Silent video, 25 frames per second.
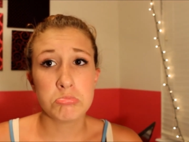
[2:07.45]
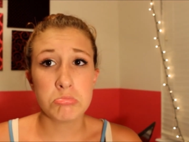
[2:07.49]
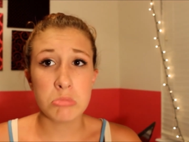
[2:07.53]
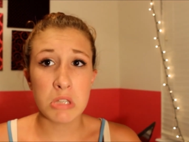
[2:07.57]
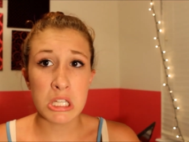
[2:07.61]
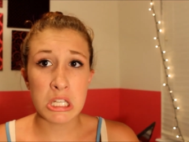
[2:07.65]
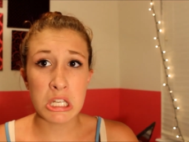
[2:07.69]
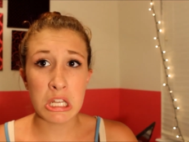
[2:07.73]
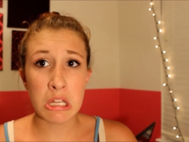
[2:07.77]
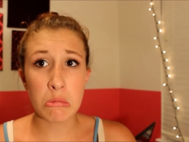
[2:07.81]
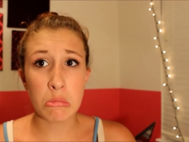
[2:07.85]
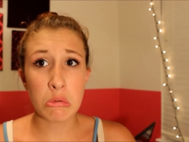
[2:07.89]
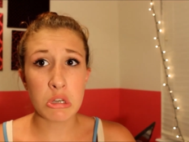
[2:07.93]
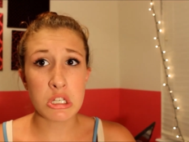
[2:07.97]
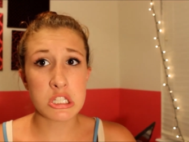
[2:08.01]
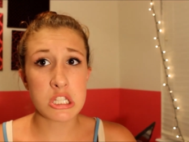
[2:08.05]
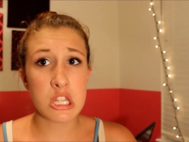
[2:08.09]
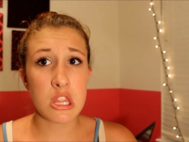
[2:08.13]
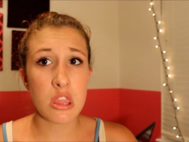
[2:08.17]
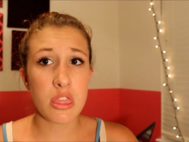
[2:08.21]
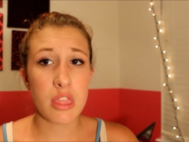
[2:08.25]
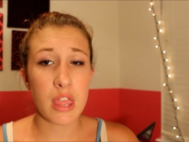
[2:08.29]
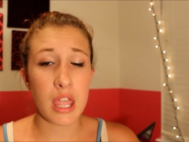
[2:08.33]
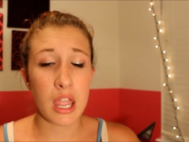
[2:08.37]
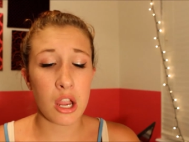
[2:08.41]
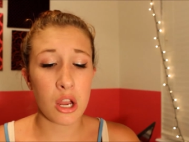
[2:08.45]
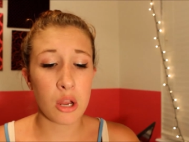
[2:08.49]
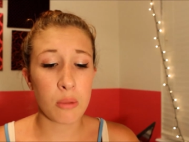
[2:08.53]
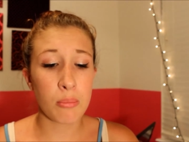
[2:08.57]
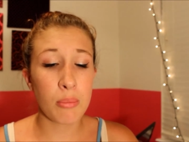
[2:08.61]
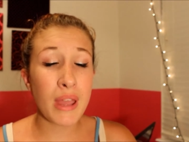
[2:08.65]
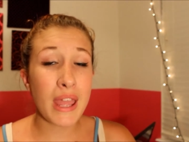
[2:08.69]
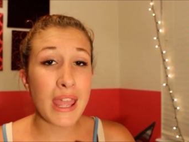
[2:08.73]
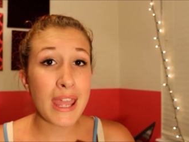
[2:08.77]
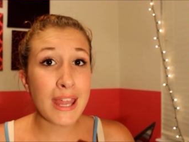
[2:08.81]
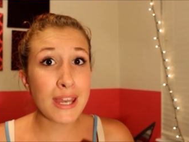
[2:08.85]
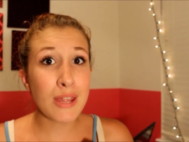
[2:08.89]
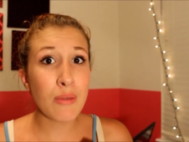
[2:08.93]
and it wasn't there
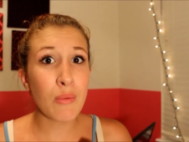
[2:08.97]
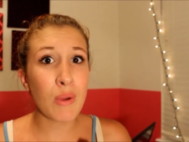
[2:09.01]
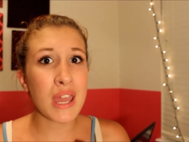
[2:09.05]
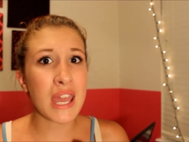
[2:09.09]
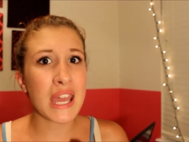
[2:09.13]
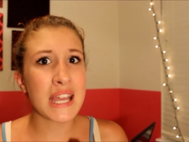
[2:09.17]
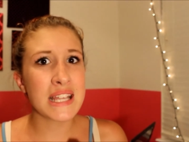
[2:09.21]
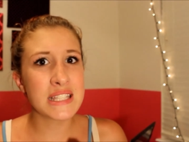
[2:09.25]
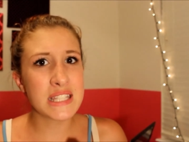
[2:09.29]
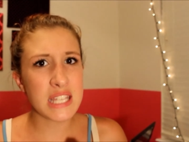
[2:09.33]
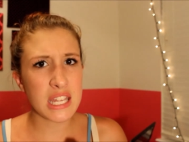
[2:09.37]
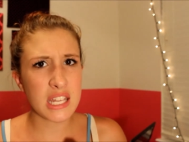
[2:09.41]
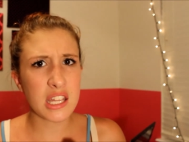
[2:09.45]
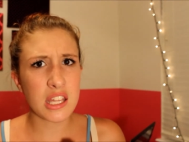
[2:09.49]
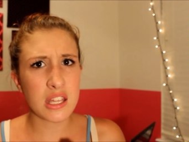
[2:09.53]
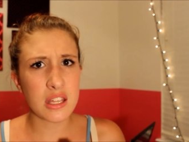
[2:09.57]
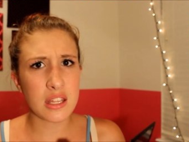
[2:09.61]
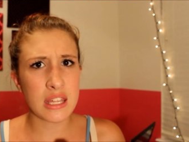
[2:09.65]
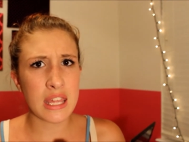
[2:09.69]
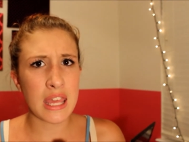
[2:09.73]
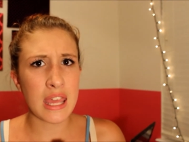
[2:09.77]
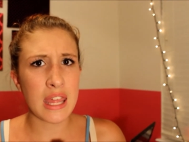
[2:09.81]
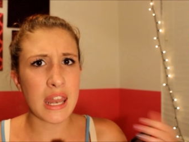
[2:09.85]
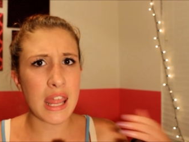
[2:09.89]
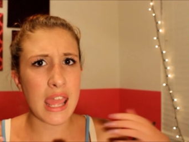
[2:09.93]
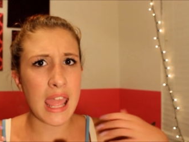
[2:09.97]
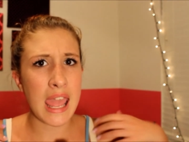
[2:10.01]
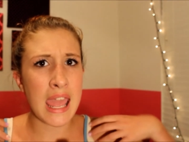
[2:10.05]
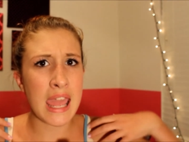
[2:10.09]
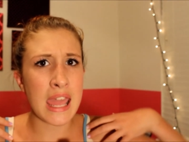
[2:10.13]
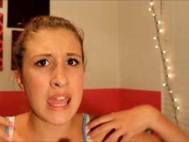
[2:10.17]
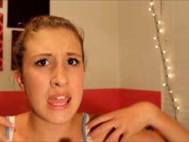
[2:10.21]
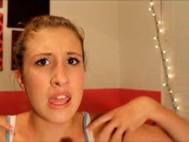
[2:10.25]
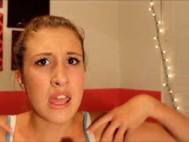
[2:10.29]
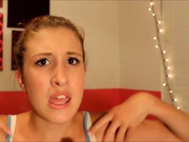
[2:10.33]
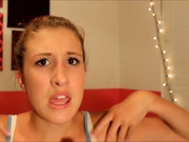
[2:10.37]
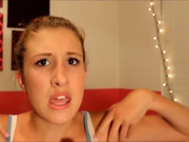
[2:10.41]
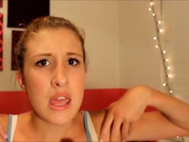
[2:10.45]
but anyway I did get
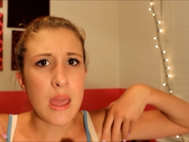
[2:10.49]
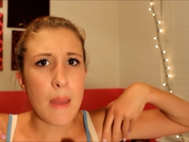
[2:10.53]
a